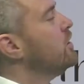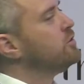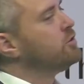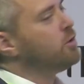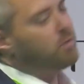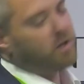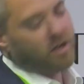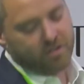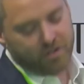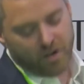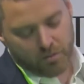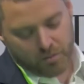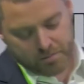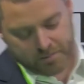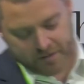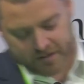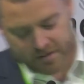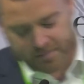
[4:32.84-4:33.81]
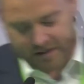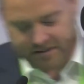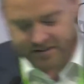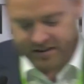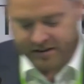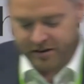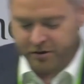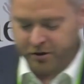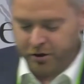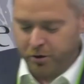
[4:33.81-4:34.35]
So what I thought would be the best
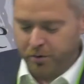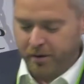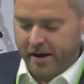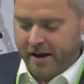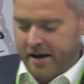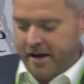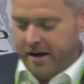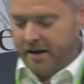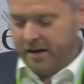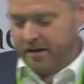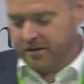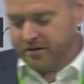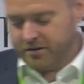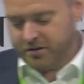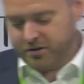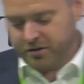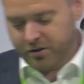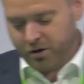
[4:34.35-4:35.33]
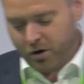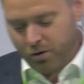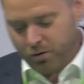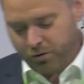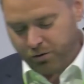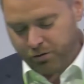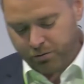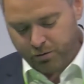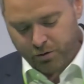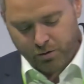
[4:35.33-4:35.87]
thing to do is to go
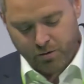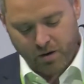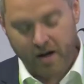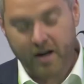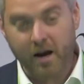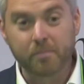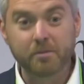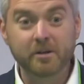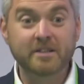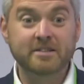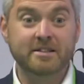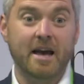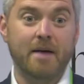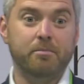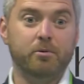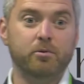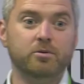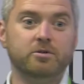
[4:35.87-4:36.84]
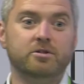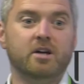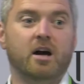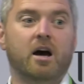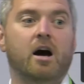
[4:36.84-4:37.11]
through a couple examples